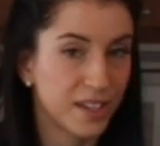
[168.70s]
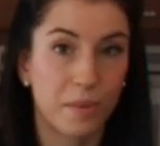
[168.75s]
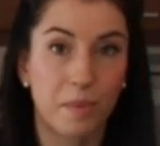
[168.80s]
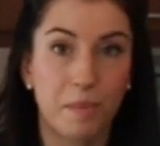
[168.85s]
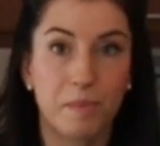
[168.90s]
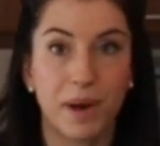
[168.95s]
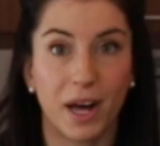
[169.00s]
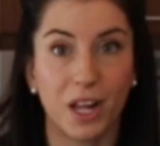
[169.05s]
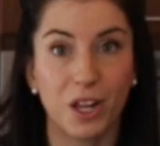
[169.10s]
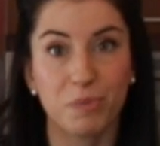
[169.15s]

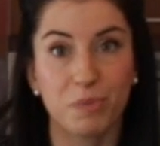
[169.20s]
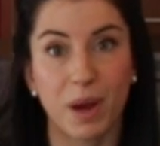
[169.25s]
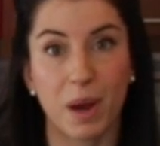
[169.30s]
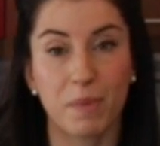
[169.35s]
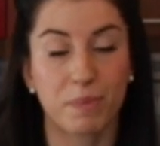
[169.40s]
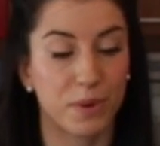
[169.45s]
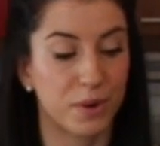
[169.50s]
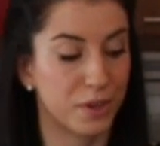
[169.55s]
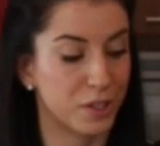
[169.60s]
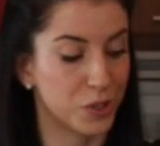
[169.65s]
some bell
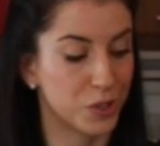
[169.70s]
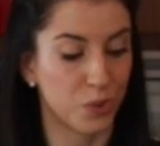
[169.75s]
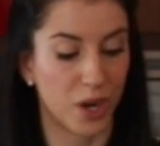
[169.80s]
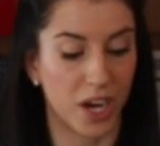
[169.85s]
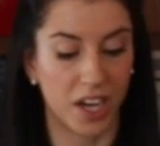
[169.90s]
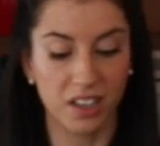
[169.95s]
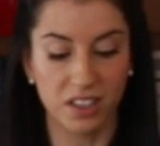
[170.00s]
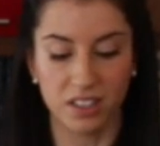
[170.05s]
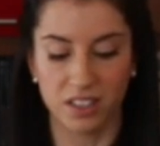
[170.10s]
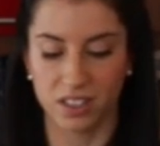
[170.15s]
pepper as
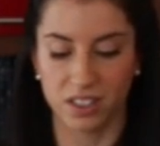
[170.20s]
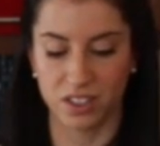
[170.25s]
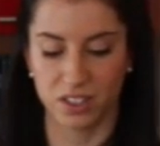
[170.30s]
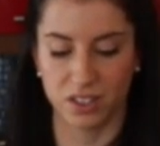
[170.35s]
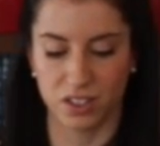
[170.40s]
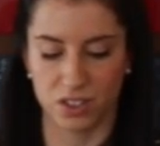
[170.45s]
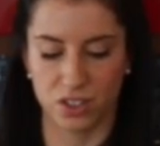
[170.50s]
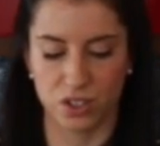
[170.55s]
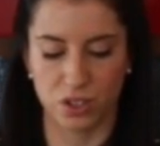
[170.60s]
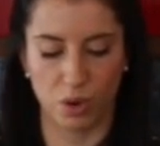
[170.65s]
well.
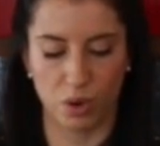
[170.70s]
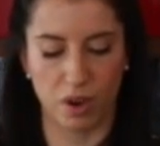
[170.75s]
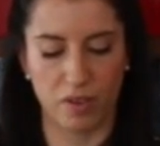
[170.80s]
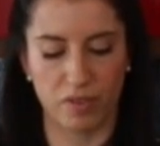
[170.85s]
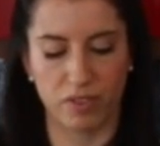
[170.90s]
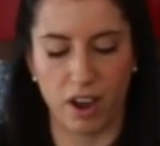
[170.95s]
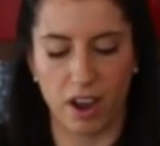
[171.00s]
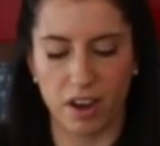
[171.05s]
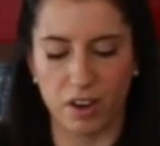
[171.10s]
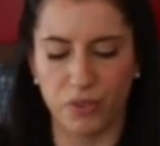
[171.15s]
So
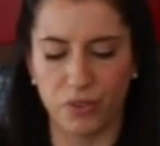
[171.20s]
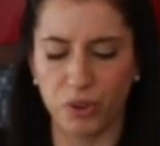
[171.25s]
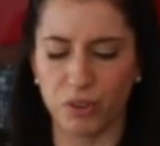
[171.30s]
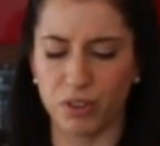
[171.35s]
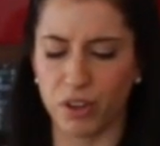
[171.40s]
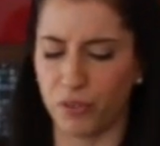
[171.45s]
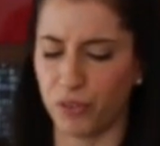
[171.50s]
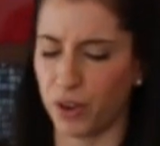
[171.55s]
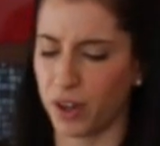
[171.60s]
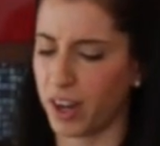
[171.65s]
I've got a few
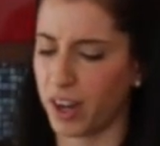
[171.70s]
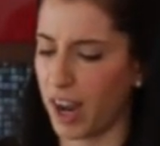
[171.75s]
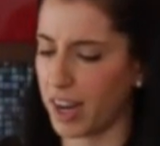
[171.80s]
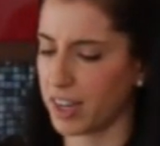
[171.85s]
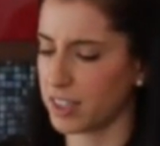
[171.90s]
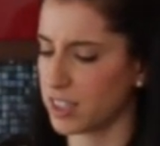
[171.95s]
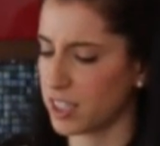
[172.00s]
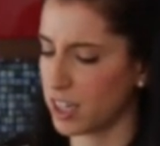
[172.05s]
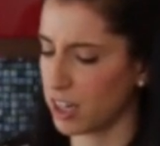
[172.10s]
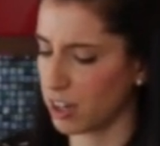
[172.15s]
different
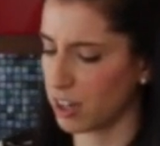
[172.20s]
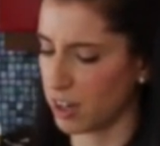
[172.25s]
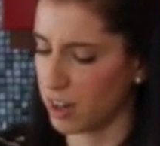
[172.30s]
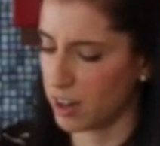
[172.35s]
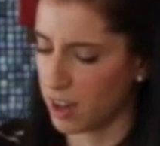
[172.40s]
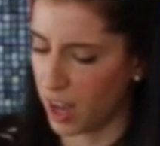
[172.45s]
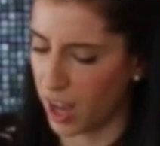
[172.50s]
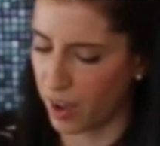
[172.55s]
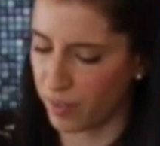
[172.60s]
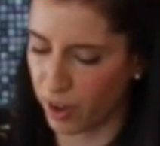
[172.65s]
kinds here.
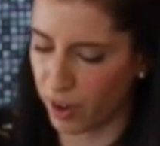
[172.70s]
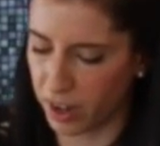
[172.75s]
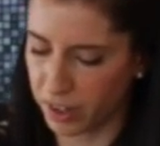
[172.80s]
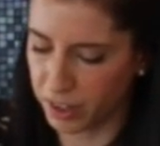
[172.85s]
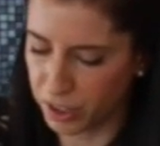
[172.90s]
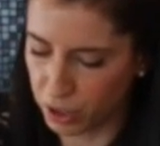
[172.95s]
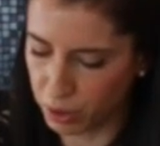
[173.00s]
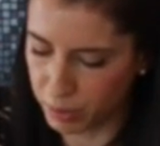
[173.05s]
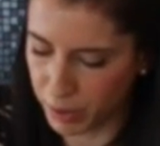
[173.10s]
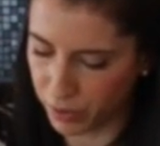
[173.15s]
I've got a
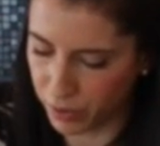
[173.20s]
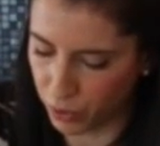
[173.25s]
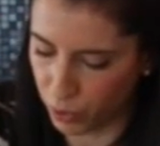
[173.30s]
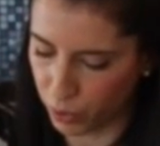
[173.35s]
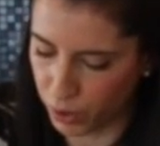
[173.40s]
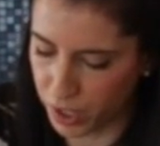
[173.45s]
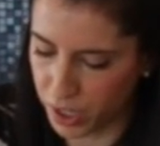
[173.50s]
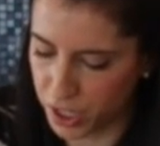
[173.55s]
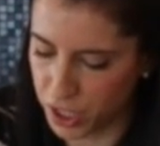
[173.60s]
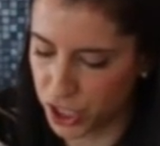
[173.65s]
little bit of
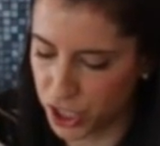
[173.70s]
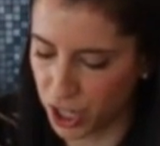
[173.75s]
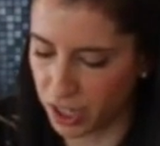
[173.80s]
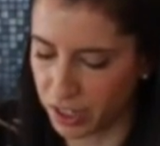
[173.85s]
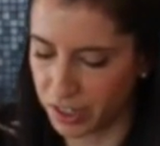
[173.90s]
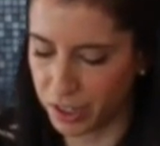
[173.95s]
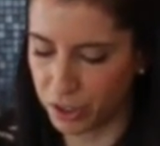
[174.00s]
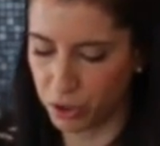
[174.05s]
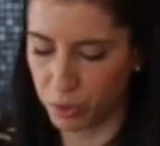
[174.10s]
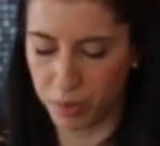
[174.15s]
orange,
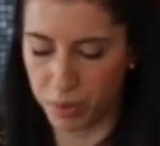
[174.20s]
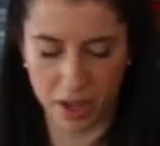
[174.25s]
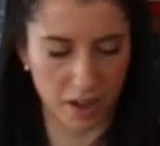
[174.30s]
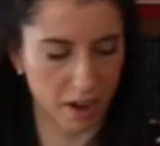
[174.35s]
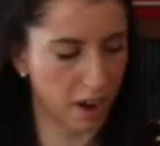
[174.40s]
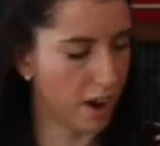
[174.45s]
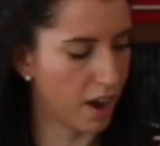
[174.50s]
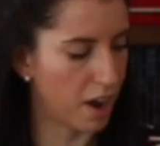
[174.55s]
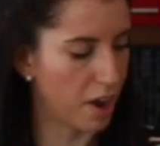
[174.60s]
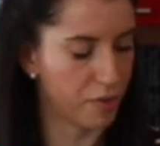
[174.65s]
a little
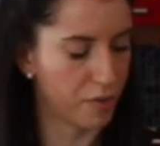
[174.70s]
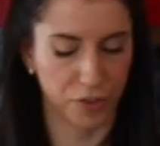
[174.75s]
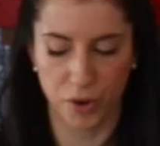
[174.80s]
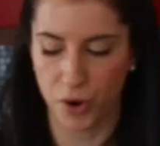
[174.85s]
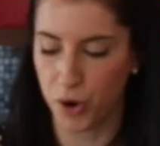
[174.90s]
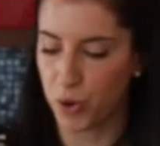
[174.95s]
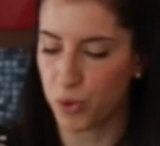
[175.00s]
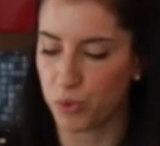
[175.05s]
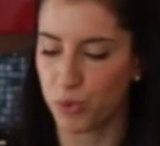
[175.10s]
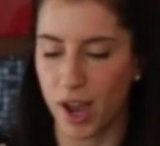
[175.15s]
bit of
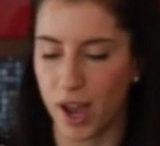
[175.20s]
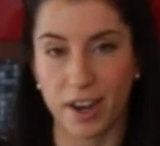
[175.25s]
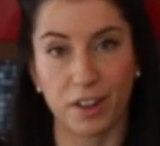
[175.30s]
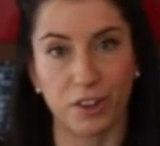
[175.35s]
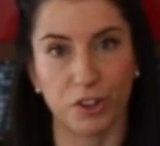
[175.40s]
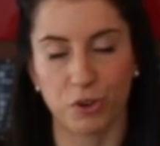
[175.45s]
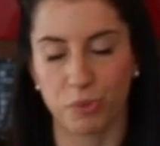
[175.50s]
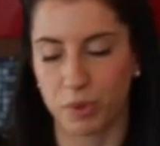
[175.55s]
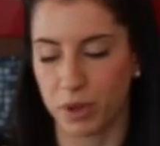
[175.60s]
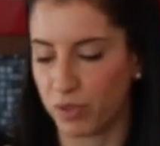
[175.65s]
red, a
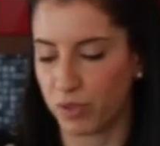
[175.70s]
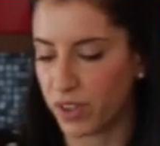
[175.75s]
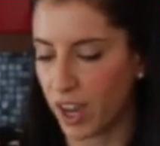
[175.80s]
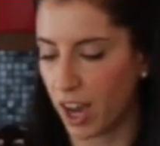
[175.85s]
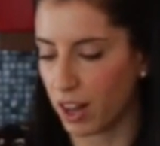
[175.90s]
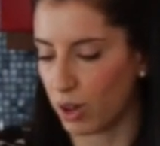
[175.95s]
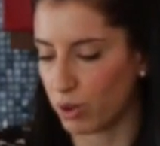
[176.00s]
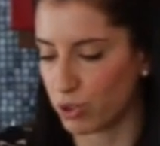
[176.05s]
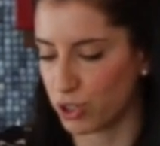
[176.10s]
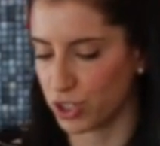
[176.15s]
little bit of
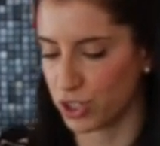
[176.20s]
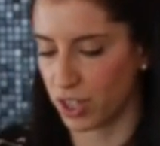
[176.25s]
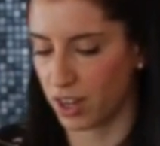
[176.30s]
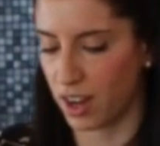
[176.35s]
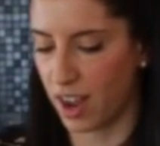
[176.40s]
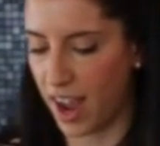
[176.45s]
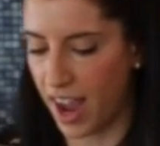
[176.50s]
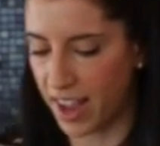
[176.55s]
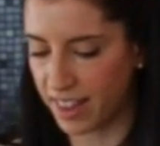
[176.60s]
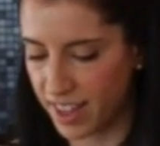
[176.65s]
yellow. Just
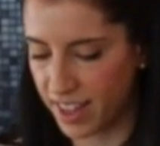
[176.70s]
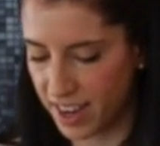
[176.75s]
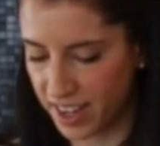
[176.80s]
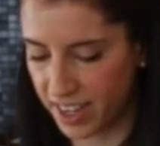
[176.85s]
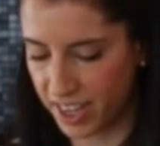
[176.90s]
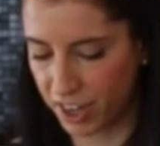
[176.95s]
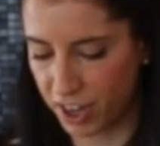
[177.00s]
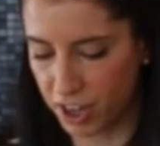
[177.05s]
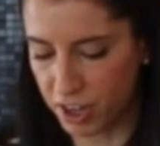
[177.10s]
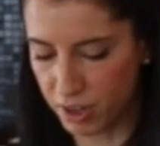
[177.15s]
gonna add that
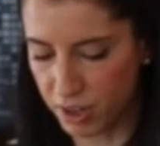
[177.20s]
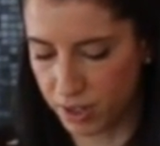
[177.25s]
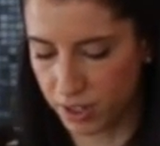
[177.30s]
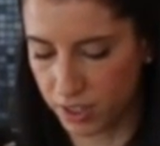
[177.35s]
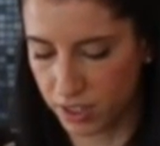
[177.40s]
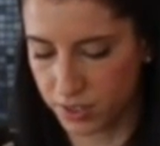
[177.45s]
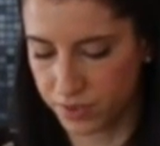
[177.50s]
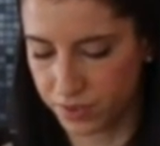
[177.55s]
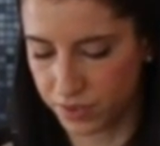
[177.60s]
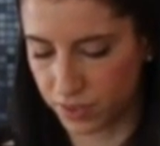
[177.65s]
here.
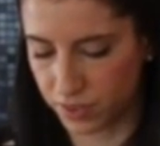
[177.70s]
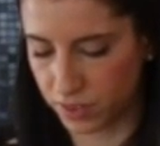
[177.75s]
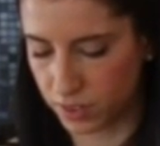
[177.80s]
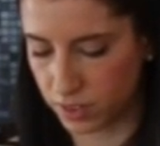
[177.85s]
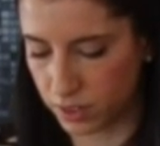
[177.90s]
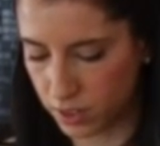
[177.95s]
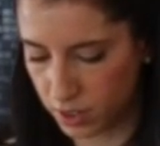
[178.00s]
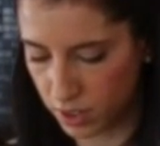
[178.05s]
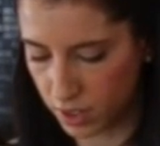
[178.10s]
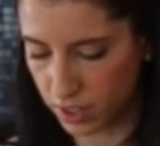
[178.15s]

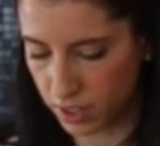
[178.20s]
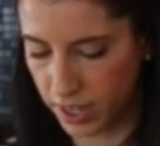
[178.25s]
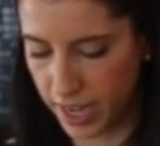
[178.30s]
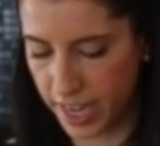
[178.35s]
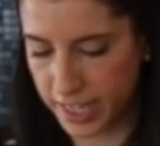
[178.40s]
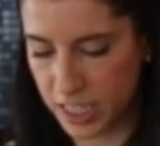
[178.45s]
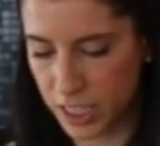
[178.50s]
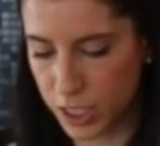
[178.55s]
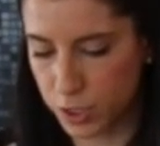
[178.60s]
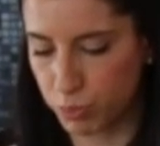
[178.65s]

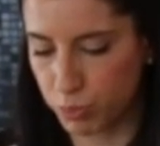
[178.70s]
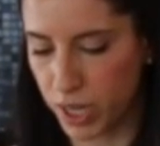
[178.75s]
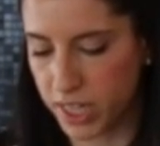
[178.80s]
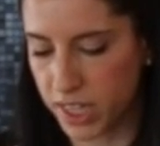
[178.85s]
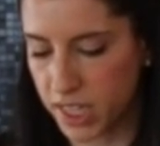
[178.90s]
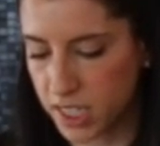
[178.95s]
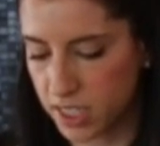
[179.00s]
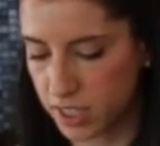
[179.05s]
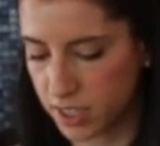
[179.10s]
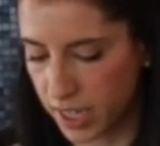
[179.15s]
And
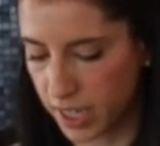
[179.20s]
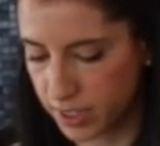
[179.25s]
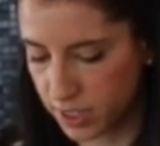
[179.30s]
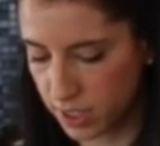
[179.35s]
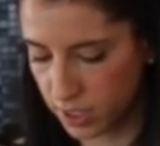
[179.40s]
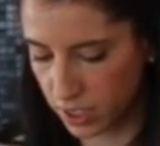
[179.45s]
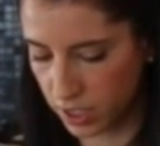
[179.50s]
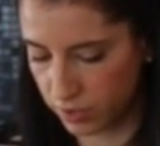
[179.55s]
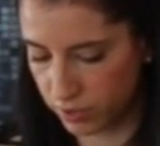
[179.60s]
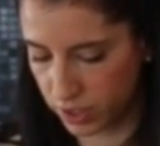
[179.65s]
spread these nice
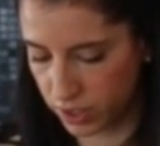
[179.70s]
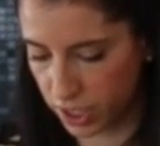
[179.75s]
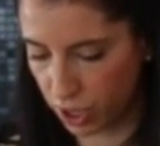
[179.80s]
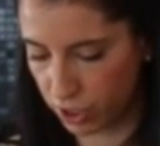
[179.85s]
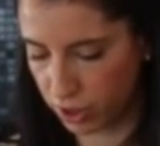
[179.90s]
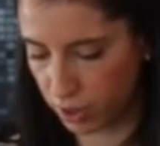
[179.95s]
and evenly